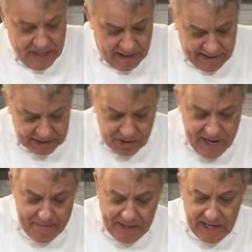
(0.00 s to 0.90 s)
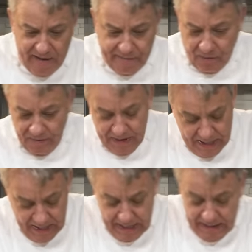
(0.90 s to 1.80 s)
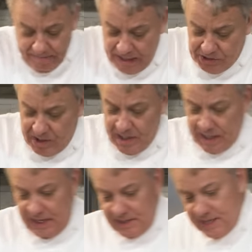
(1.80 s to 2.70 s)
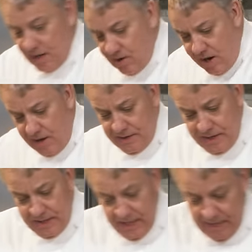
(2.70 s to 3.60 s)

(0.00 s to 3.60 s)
All right, so now be careful. Make sure the kids are gone.